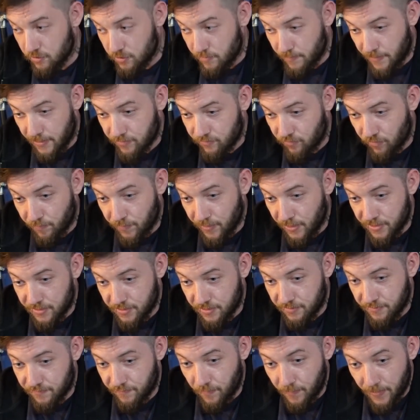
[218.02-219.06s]
some extra
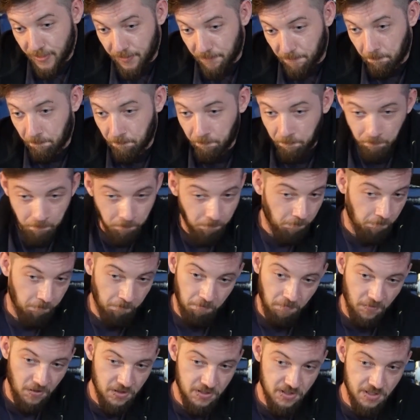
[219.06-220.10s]
pieces for me.
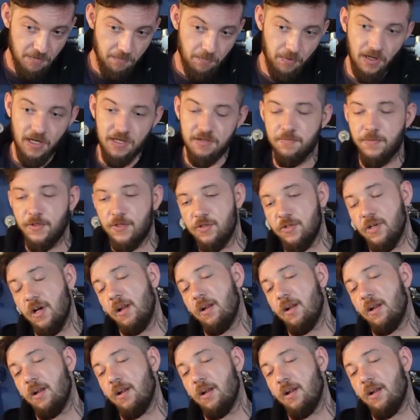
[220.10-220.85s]
Simple as, because I